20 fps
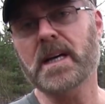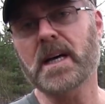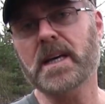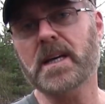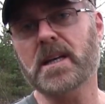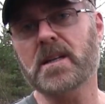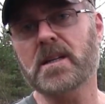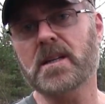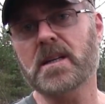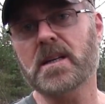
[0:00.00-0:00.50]
I
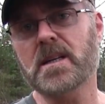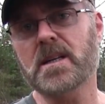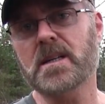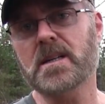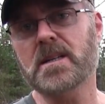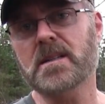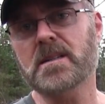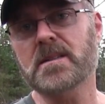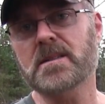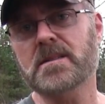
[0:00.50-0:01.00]
can
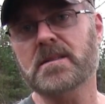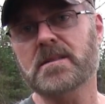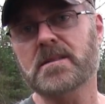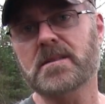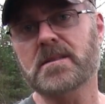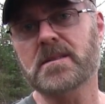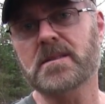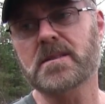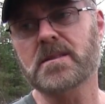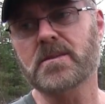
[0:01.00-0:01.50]

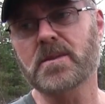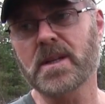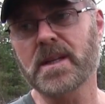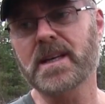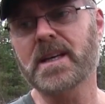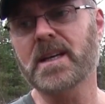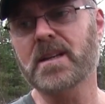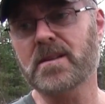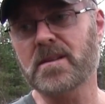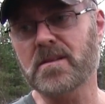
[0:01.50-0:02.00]

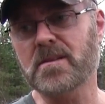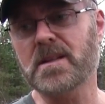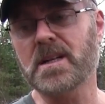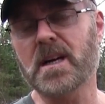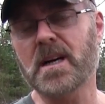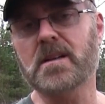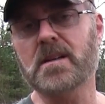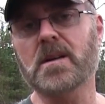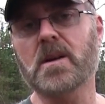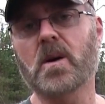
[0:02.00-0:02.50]
really get this
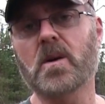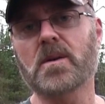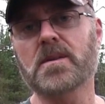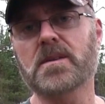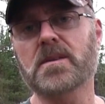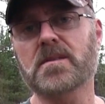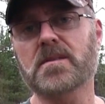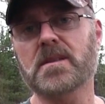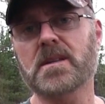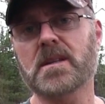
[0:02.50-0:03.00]
garden going
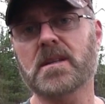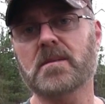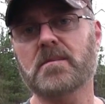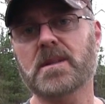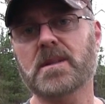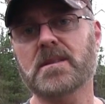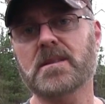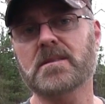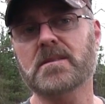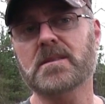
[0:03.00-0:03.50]
this year,
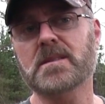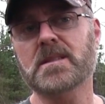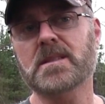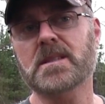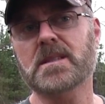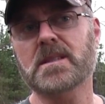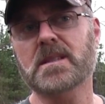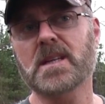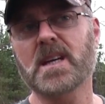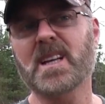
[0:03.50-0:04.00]
but
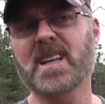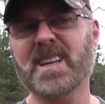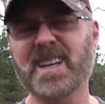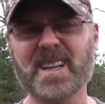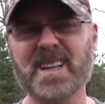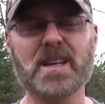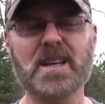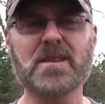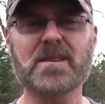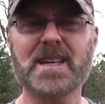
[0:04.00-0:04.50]

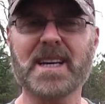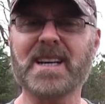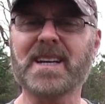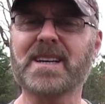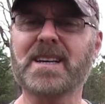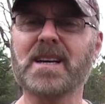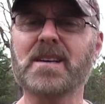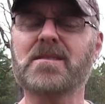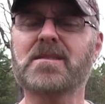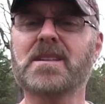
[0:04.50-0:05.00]
at least get a
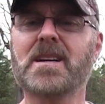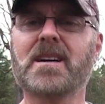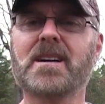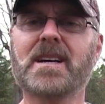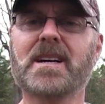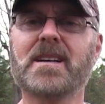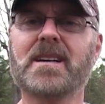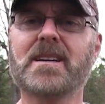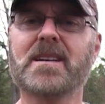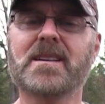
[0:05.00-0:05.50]
kickstart
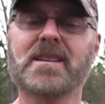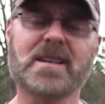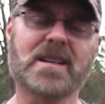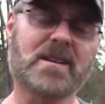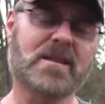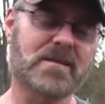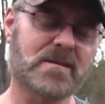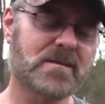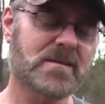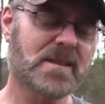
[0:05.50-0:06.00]
on, you
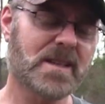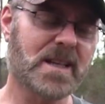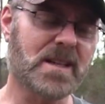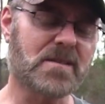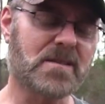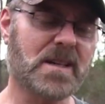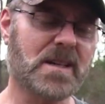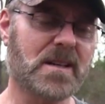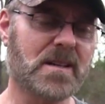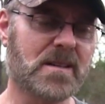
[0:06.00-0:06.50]
know, get
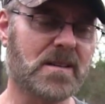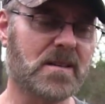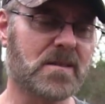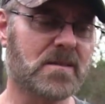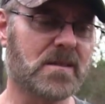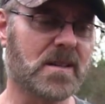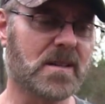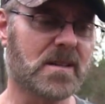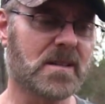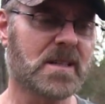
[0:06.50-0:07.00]
it started
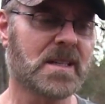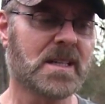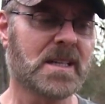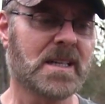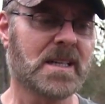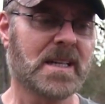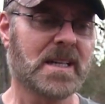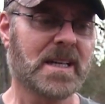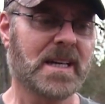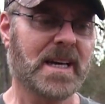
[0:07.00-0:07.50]
this year.
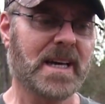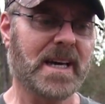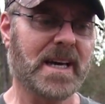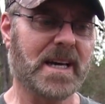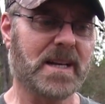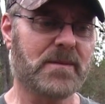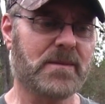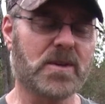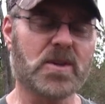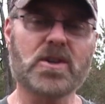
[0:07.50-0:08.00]

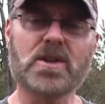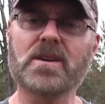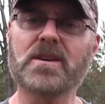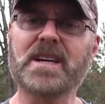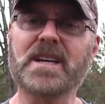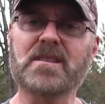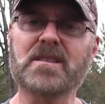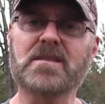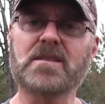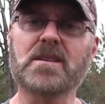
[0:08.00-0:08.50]
And for sure
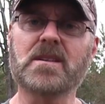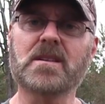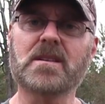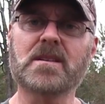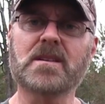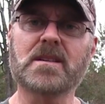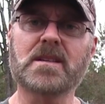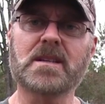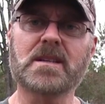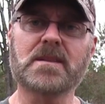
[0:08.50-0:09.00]
next
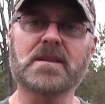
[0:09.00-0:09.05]
year